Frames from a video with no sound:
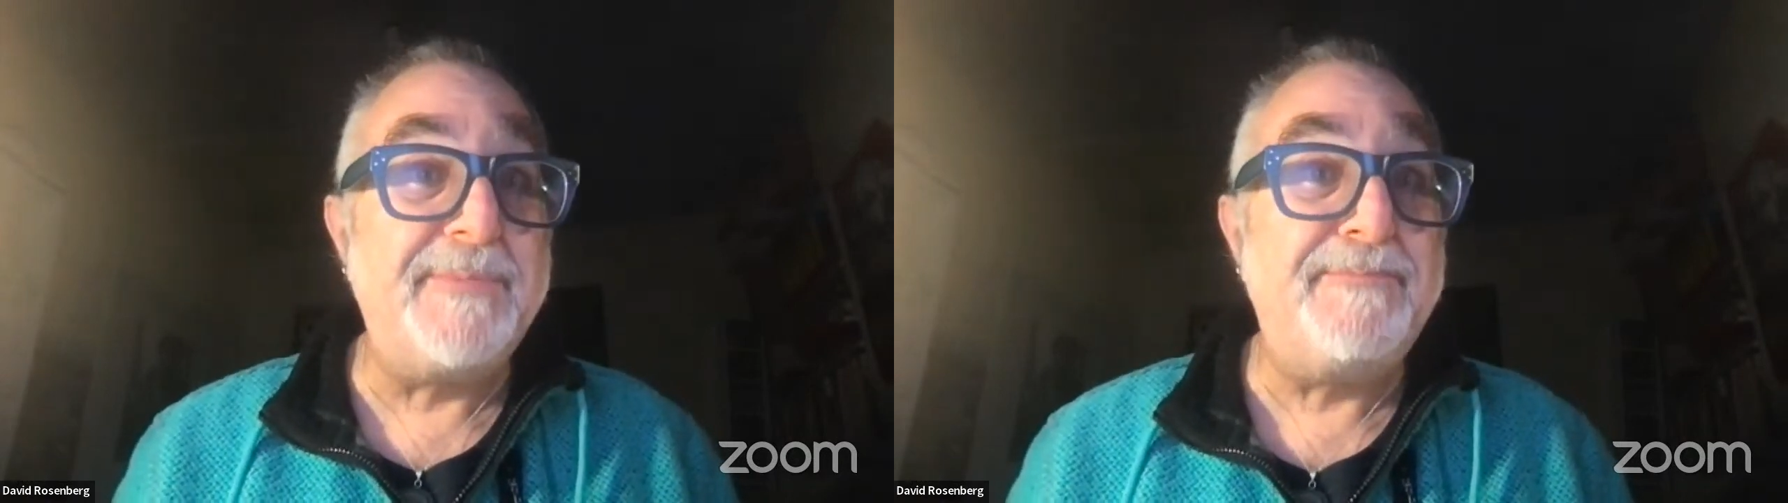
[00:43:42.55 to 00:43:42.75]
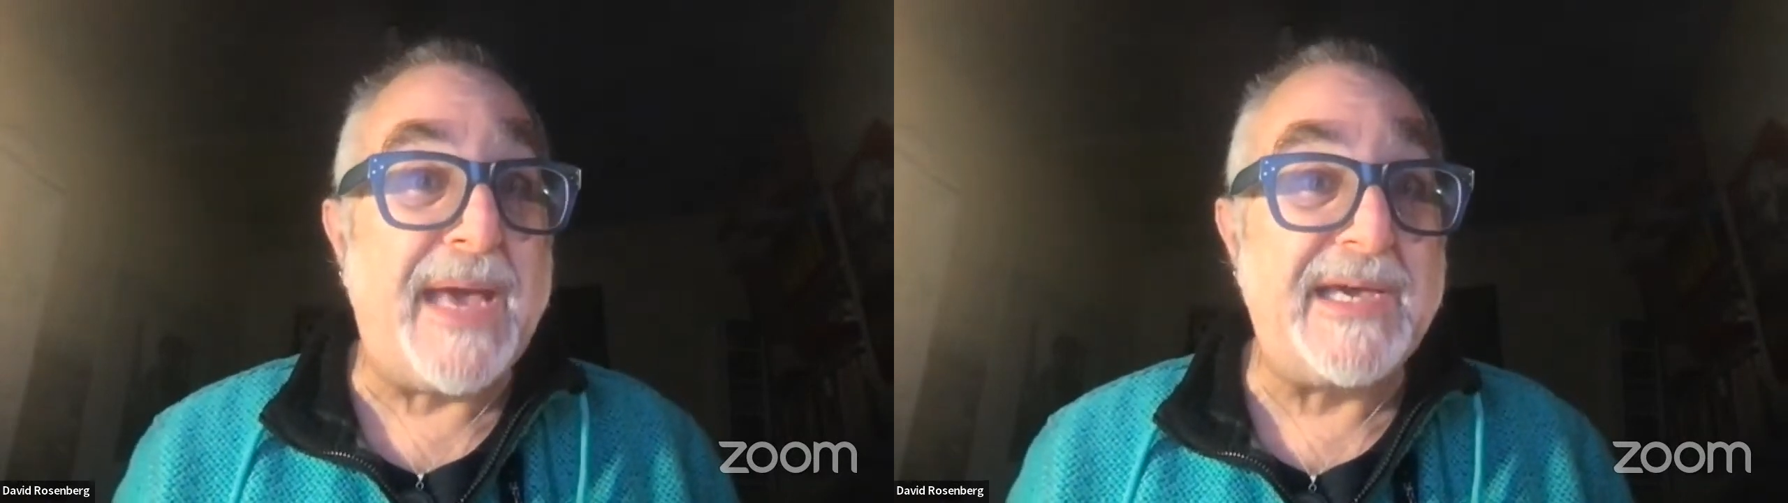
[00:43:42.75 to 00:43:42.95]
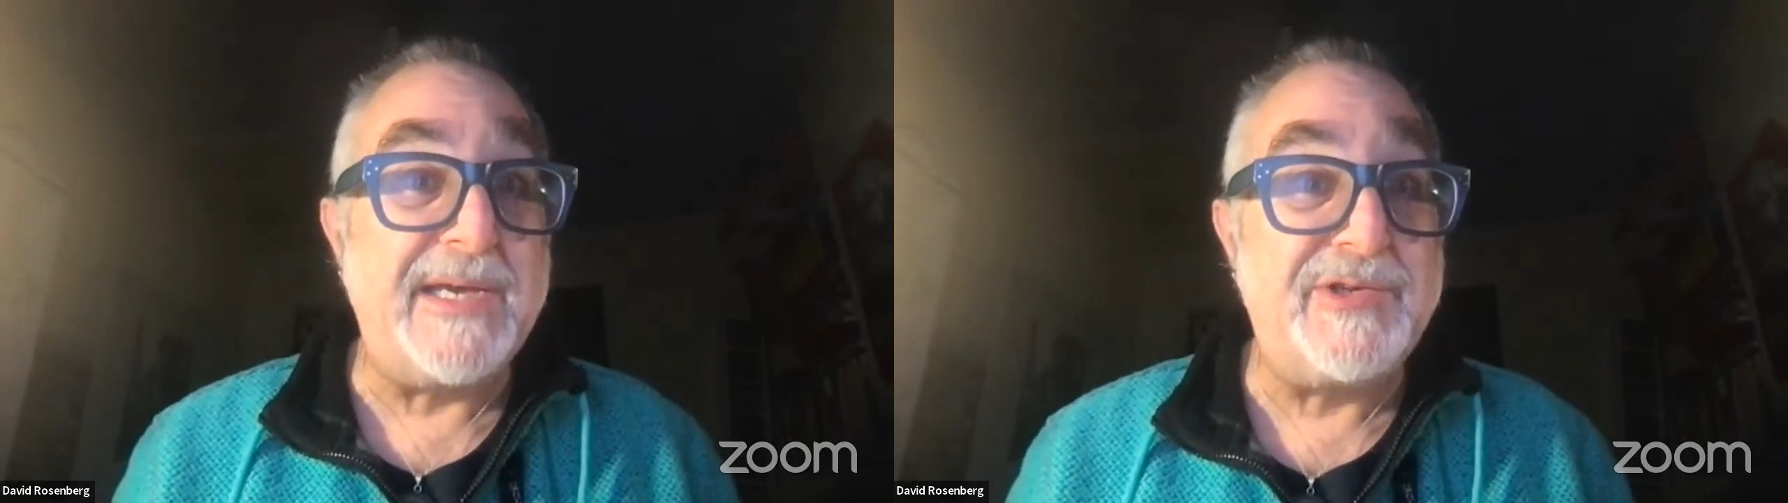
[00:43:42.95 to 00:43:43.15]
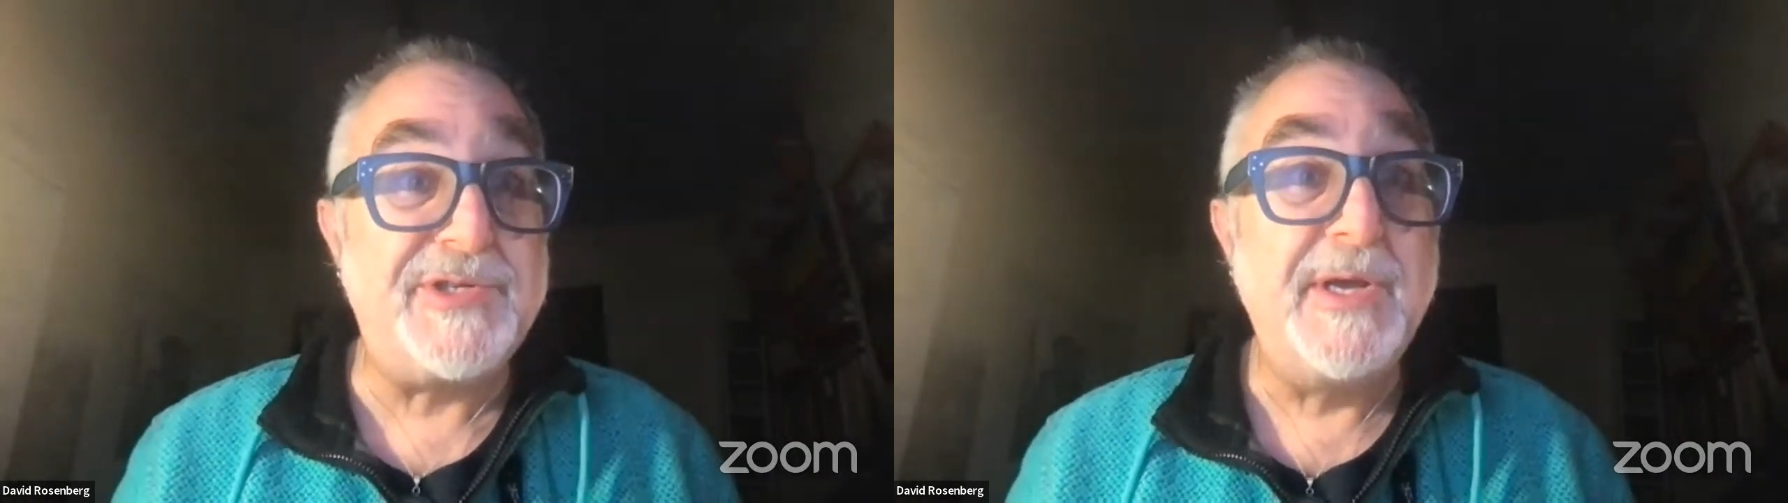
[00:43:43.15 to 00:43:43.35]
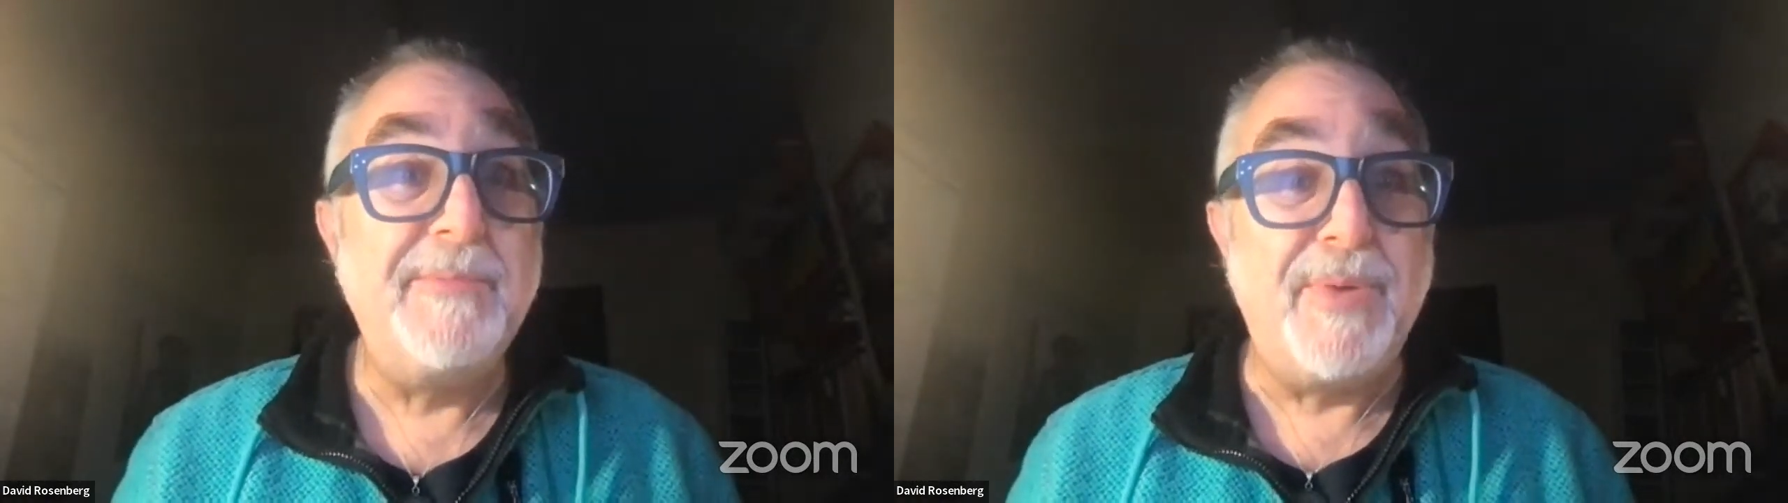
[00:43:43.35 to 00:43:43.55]
and
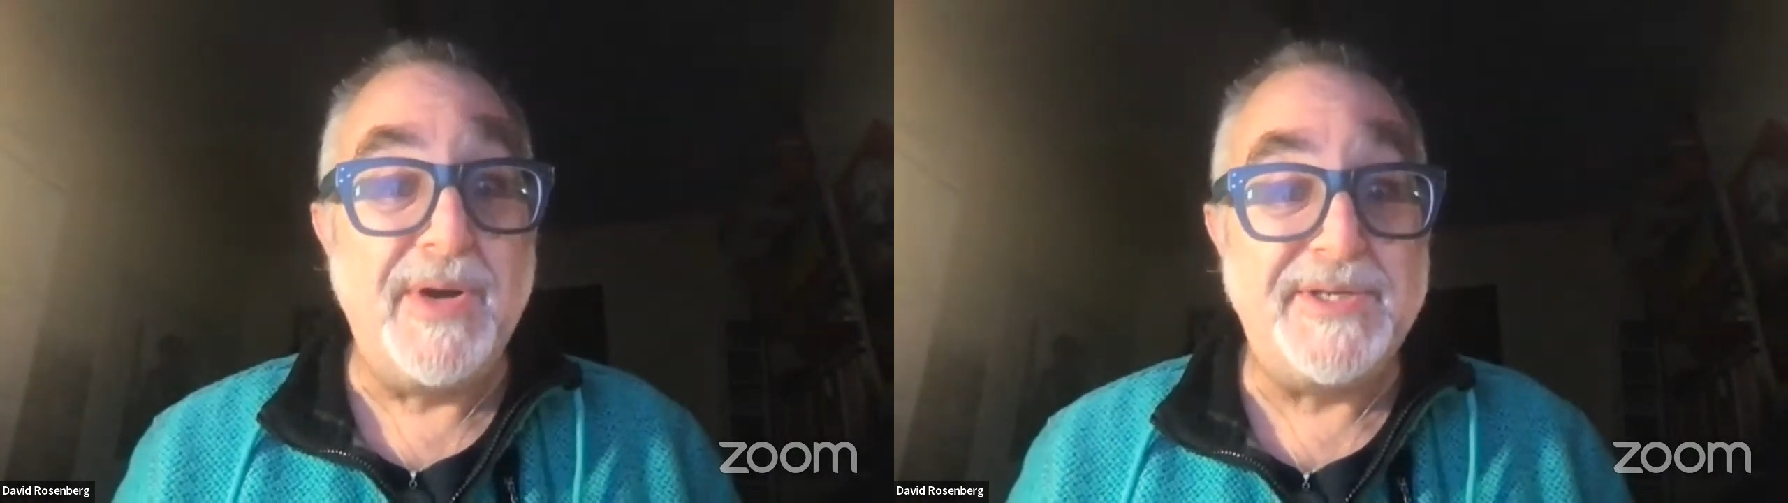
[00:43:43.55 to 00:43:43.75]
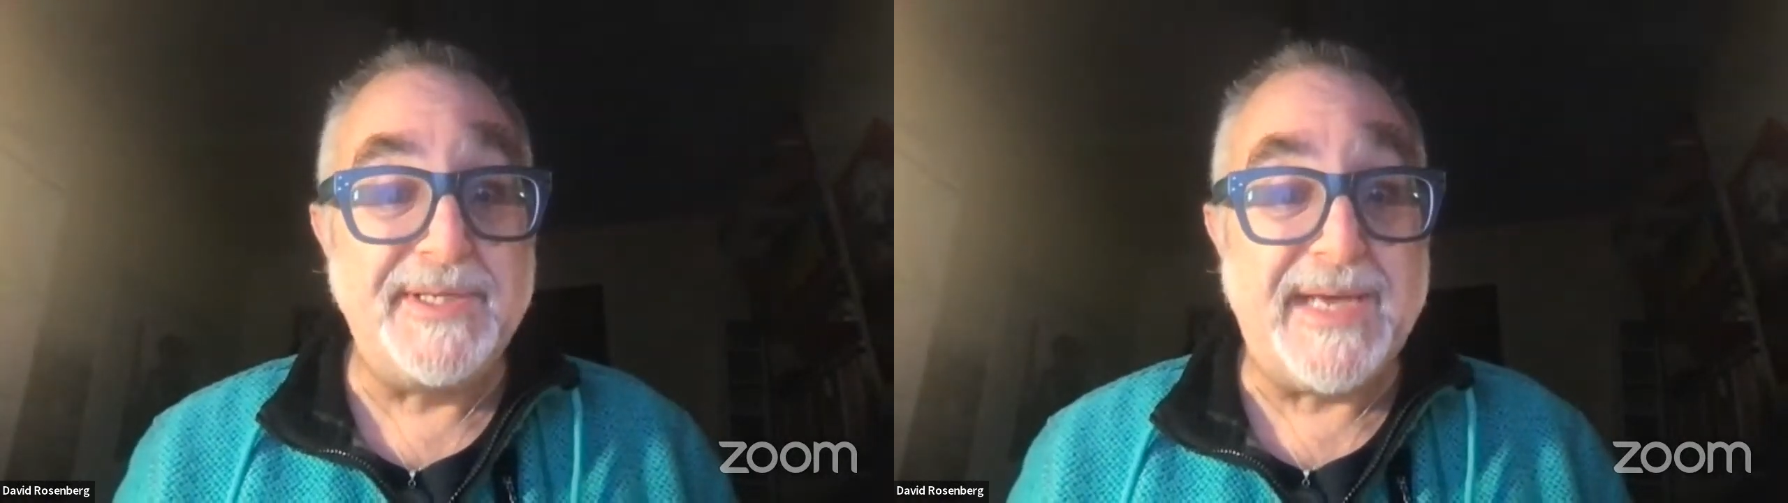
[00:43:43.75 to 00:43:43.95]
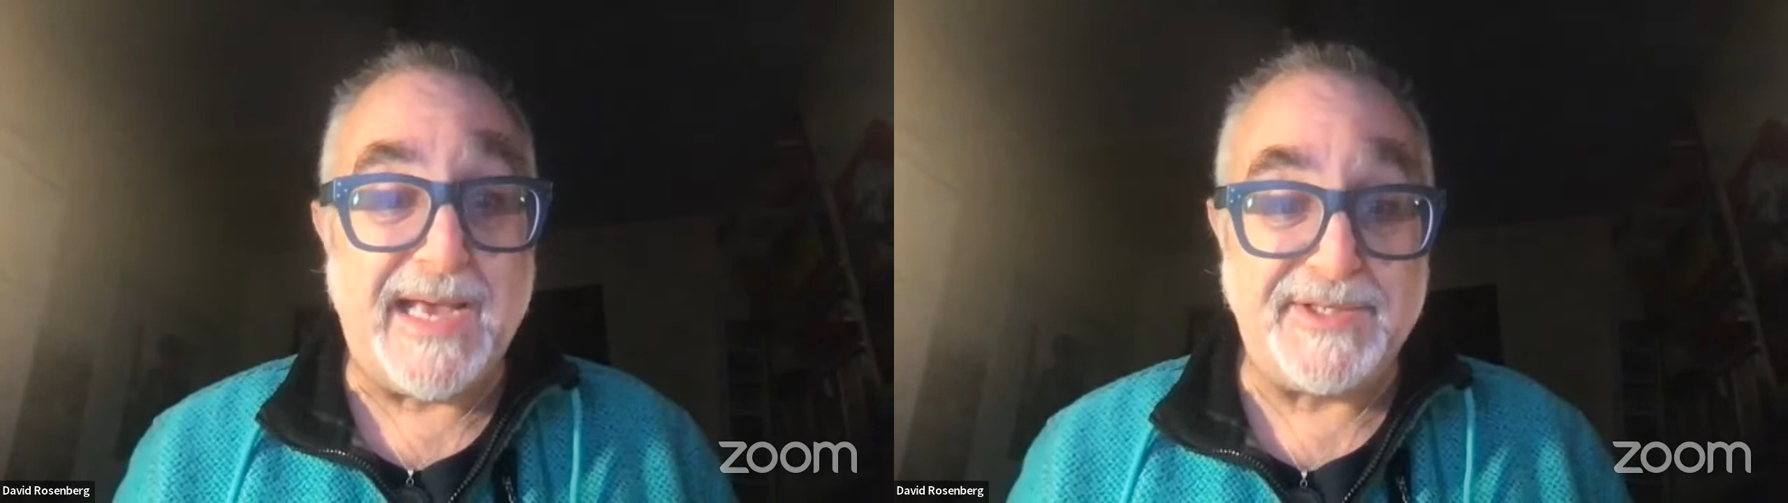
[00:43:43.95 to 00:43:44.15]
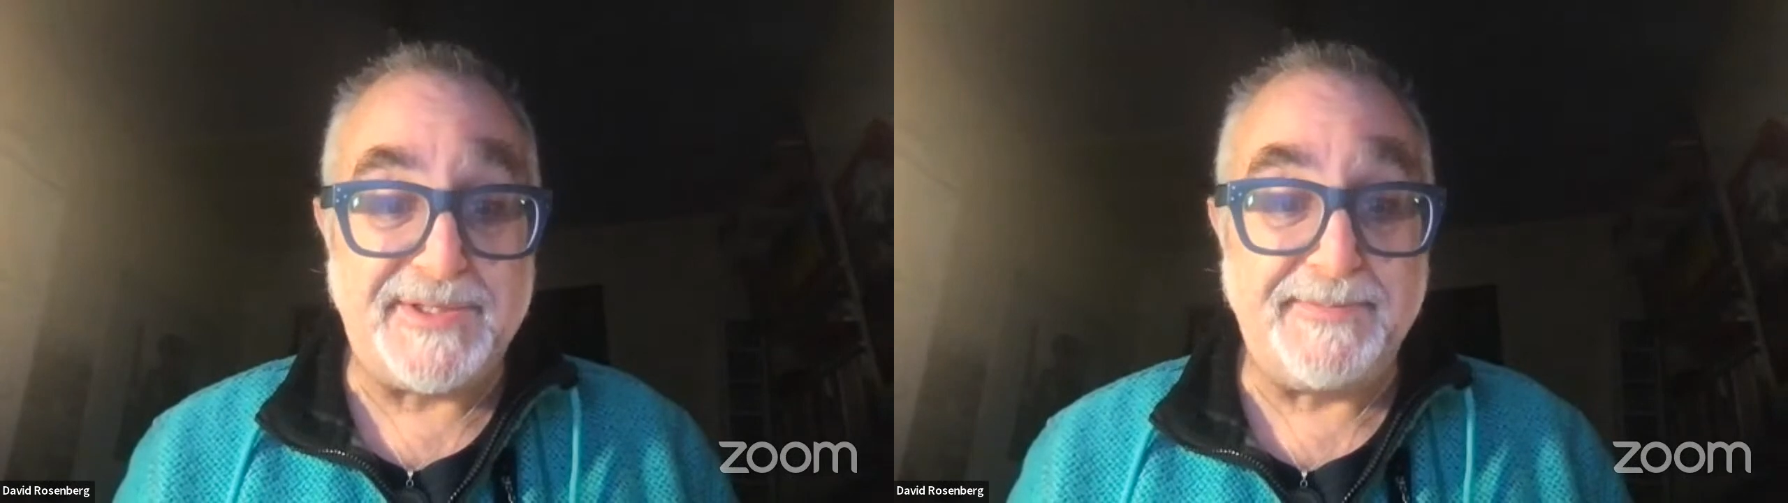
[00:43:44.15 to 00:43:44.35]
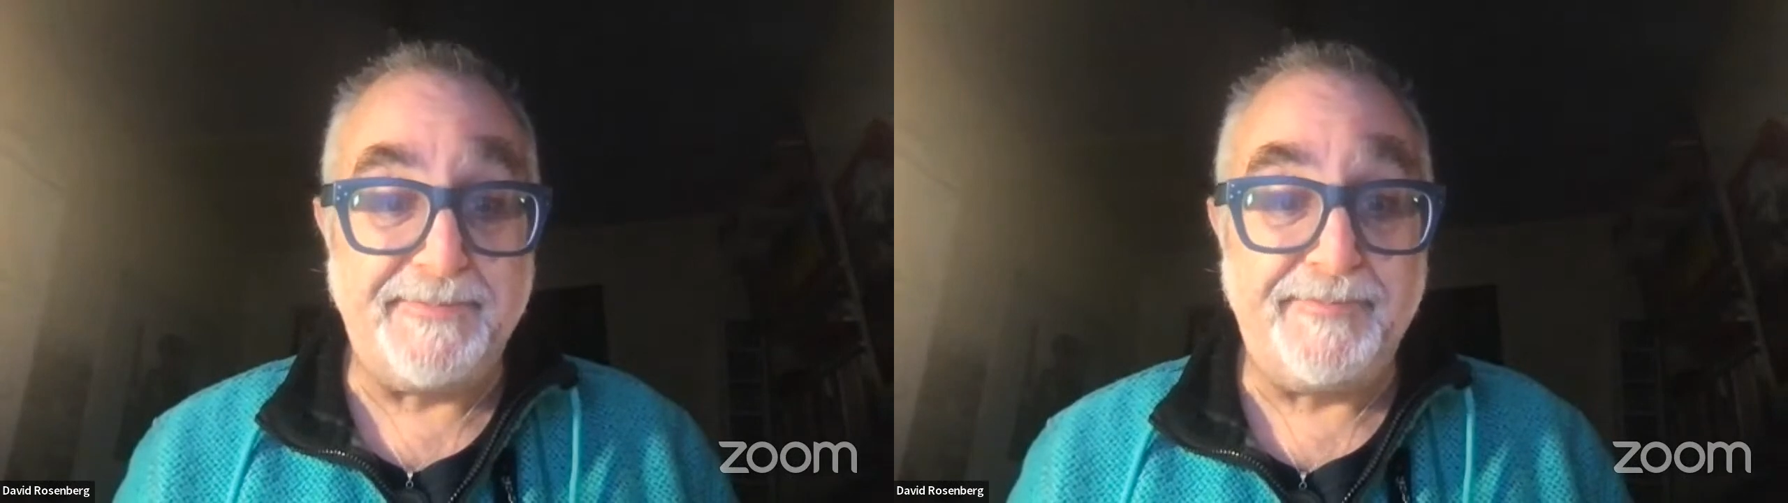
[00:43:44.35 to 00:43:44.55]
packaged poison
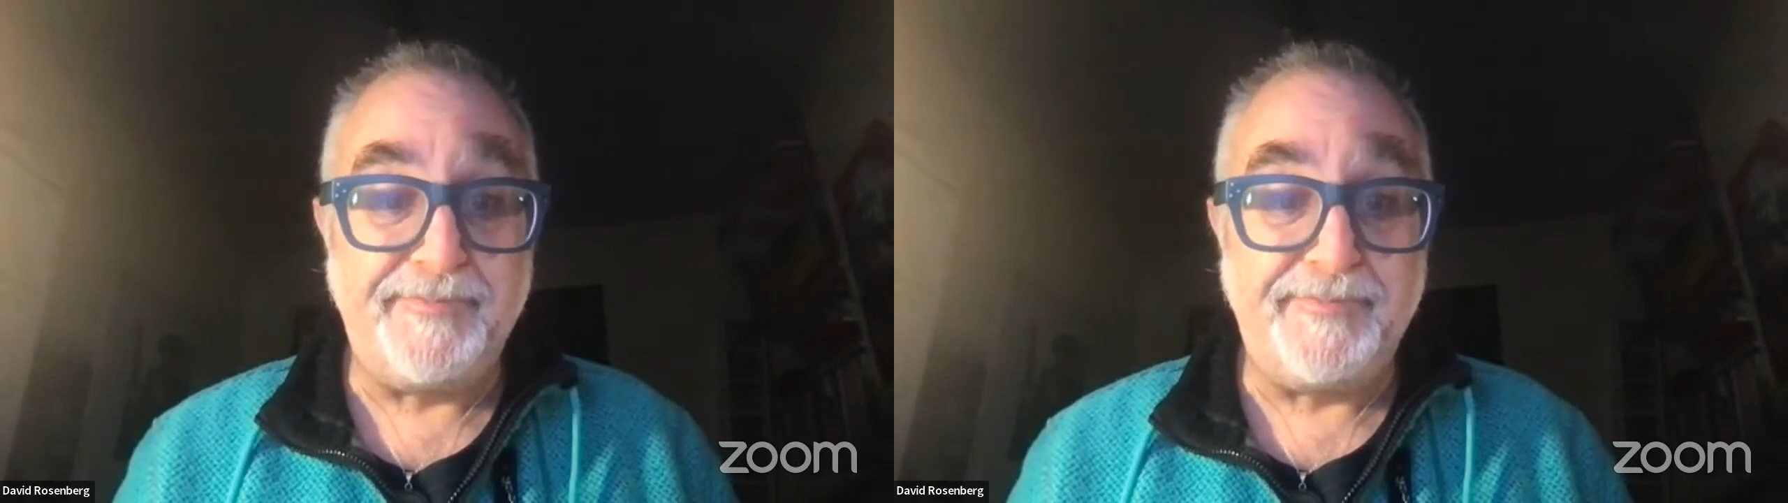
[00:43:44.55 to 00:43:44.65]
gas.